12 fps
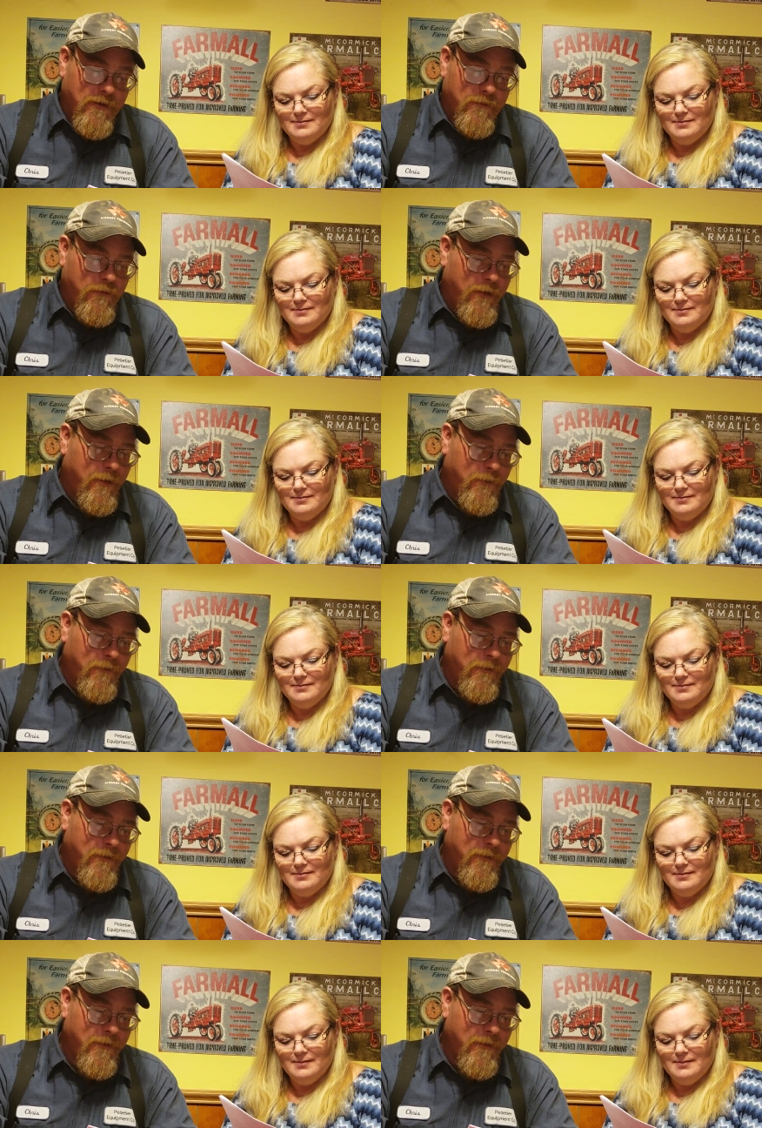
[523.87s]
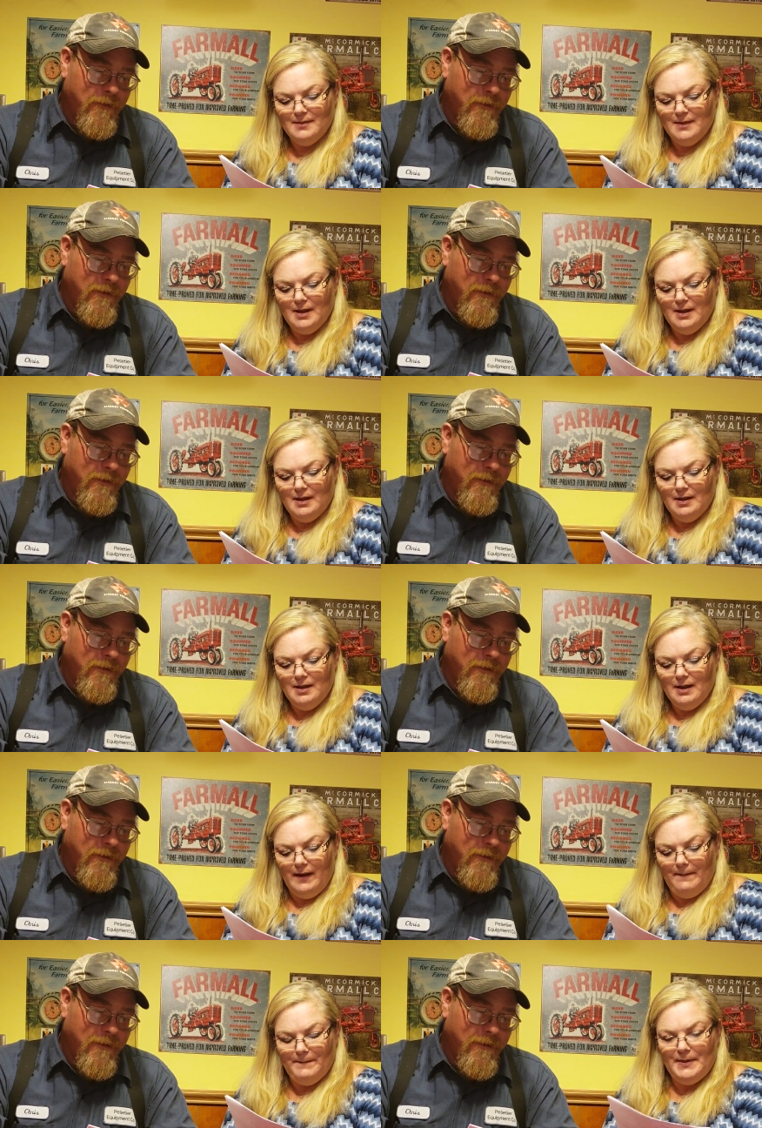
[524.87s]
Speaker 1: that flannel?
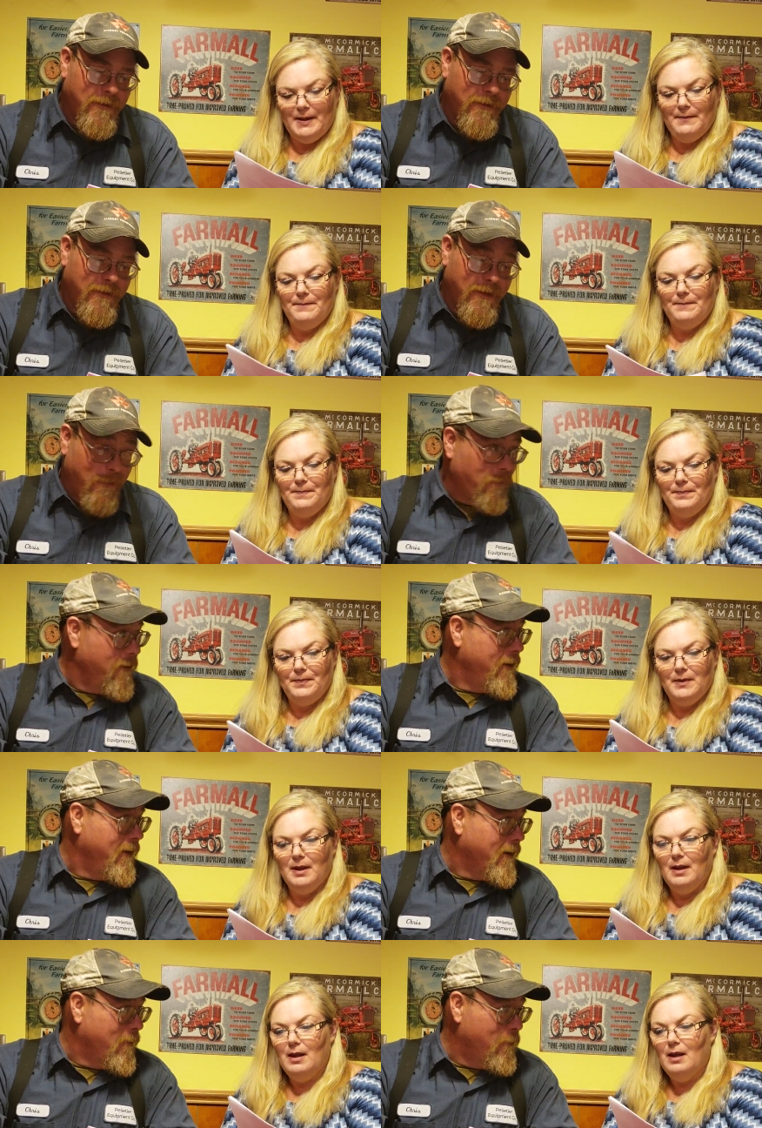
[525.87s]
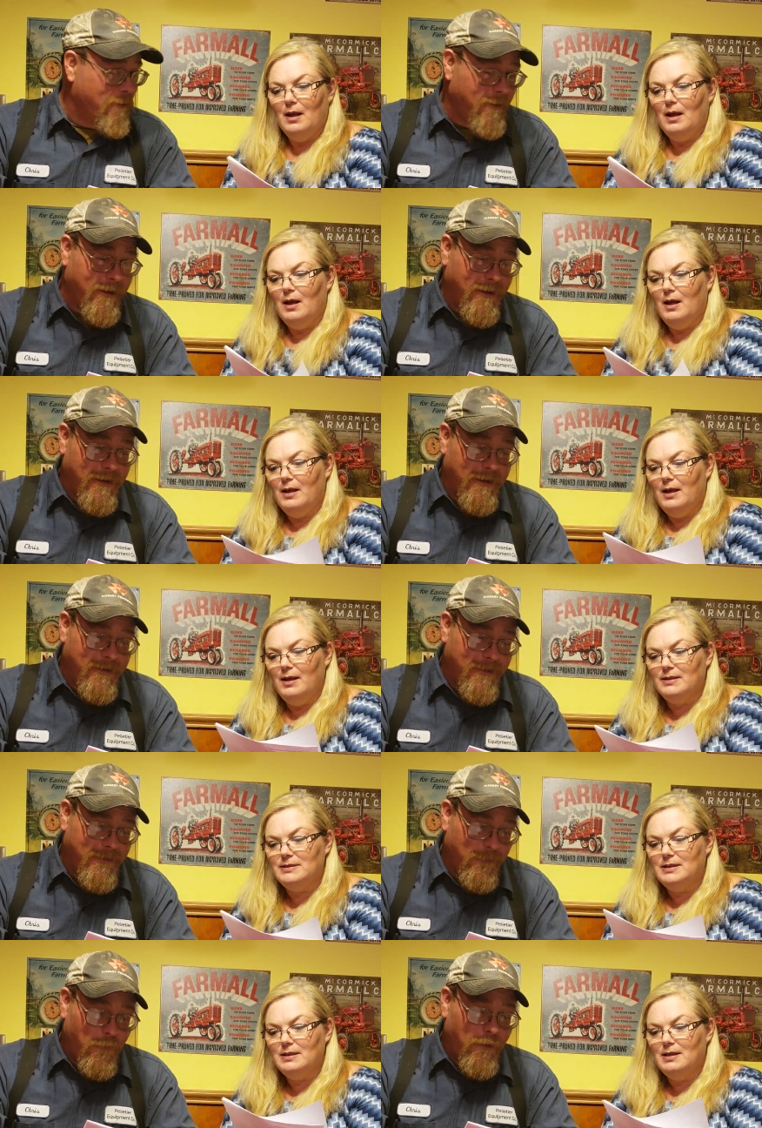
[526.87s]
Yep. That really? I got one right.
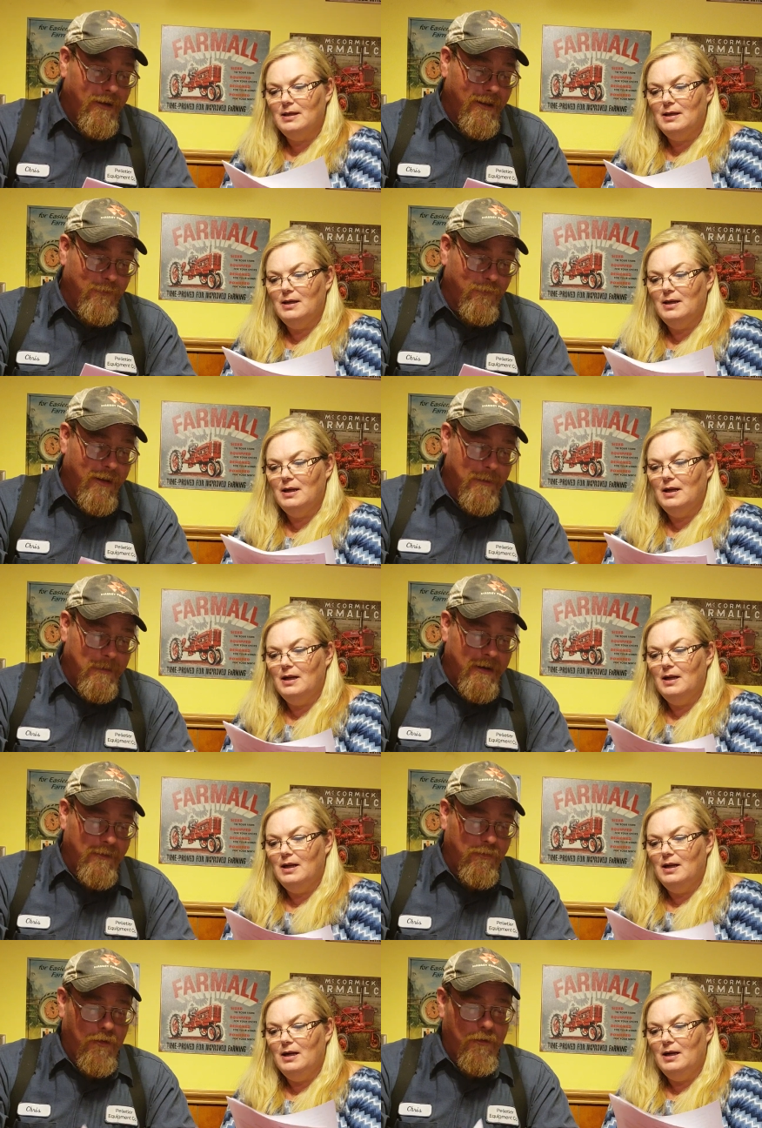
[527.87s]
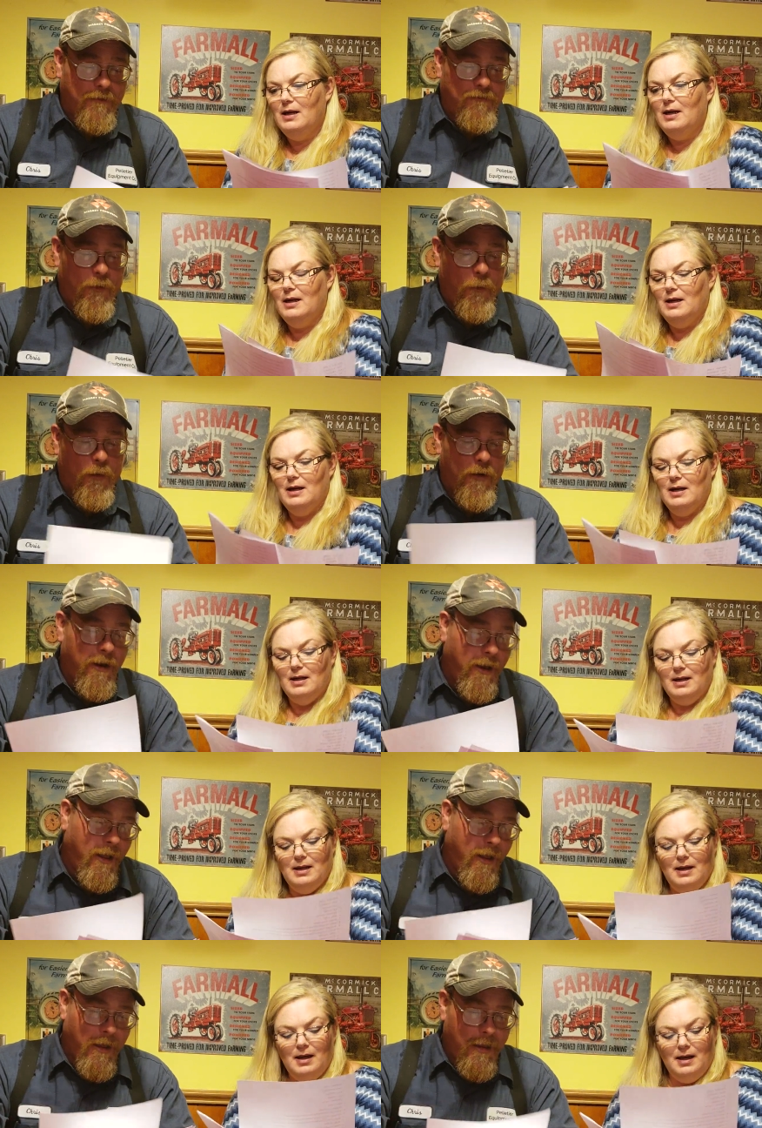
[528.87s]
Yes. One out of how many? 34?
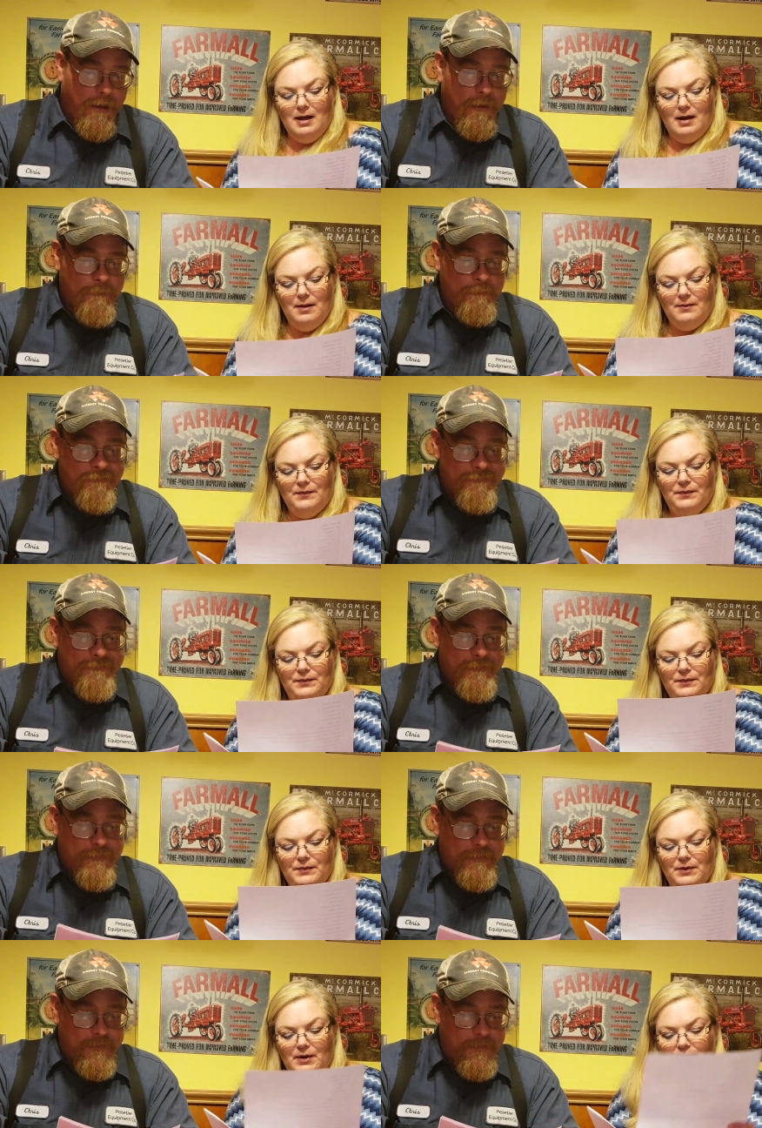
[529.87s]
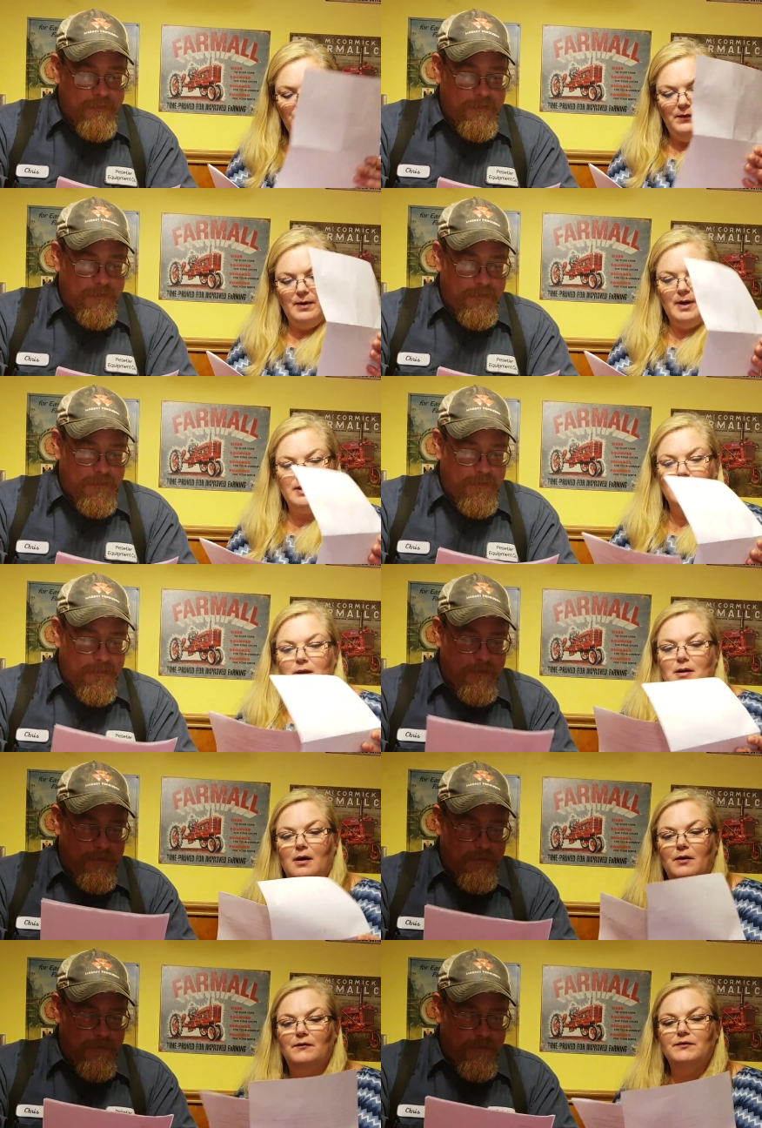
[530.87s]
Speaker 2: Um, 34 got cut
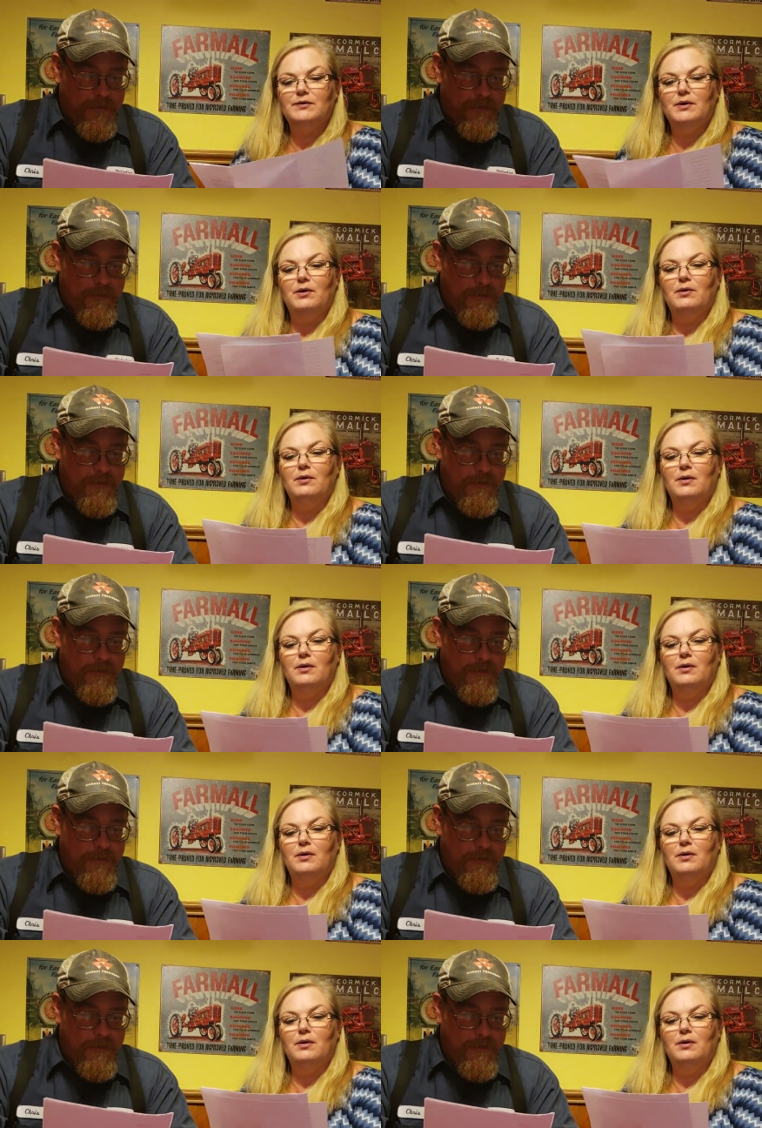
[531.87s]
off, so